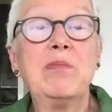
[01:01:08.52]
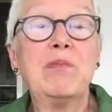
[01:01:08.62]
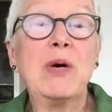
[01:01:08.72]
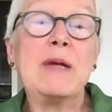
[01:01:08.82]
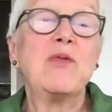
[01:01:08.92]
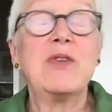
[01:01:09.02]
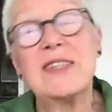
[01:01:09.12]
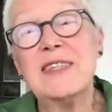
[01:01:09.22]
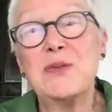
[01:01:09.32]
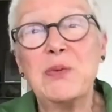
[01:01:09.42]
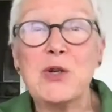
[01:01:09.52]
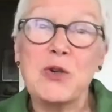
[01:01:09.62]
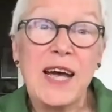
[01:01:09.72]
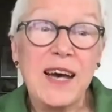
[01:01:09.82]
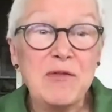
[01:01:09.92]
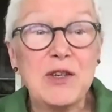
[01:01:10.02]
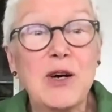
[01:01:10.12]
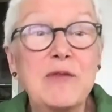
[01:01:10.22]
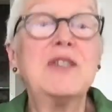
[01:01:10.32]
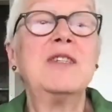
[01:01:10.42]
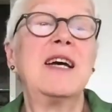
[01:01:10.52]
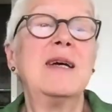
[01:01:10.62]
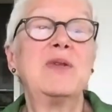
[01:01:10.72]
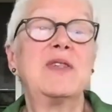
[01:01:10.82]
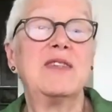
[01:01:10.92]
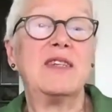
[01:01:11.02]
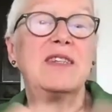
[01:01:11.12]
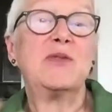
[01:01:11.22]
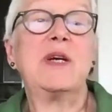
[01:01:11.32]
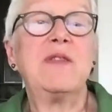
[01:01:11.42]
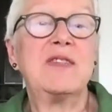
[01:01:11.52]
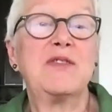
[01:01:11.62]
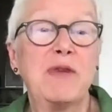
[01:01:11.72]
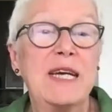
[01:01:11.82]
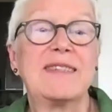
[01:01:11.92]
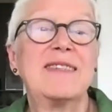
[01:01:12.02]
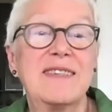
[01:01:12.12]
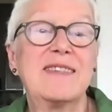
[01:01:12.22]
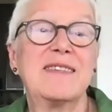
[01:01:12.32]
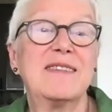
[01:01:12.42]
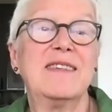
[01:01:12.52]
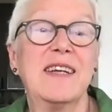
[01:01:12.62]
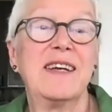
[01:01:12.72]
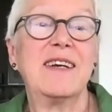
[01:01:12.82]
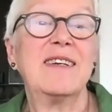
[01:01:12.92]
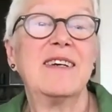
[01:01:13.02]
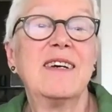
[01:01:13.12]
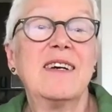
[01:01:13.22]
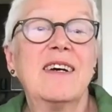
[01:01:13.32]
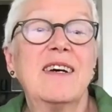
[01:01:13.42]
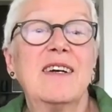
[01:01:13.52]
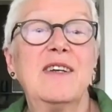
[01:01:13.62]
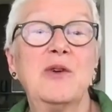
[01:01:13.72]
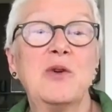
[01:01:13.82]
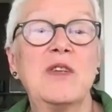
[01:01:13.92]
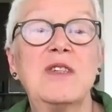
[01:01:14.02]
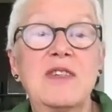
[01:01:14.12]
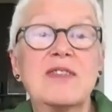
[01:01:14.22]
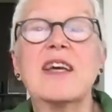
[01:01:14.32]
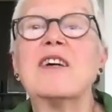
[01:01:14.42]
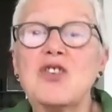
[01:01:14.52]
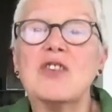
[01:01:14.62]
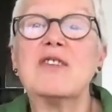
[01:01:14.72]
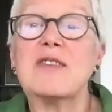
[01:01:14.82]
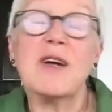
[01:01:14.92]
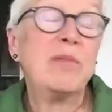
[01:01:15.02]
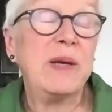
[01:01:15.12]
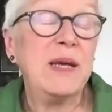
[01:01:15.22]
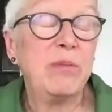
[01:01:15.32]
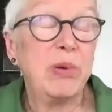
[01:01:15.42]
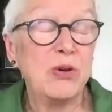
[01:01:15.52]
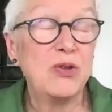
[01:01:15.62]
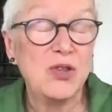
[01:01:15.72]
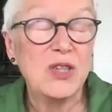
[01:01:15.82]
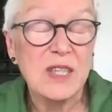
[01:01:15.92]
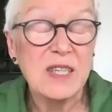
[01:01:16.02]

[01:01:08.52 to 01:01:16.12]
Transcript: But since we don't have it, oftentimes it's where this rests. Like, you know, the discussion is not being pushed.